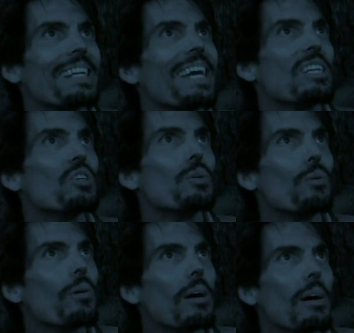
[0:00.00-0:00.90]
day two.
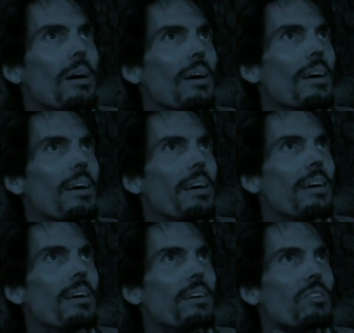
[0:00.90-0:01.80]
Yeah, that's
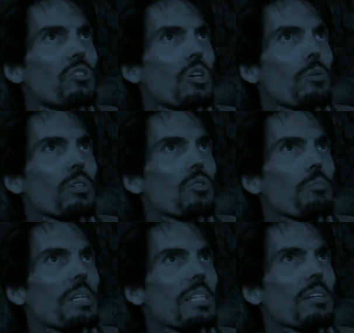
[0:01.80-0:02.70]
true.
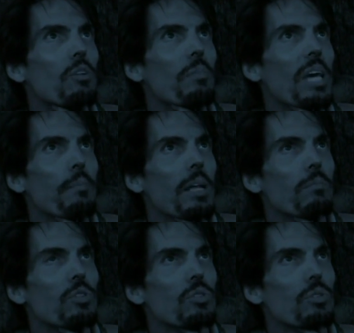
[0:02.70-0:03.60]
I've been really
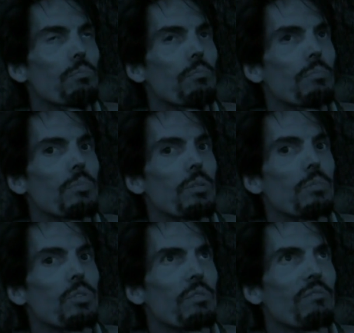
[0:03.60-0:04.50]
filling Matt's head with a
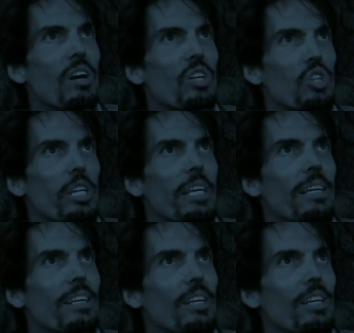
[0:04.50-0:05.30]
lot of crazy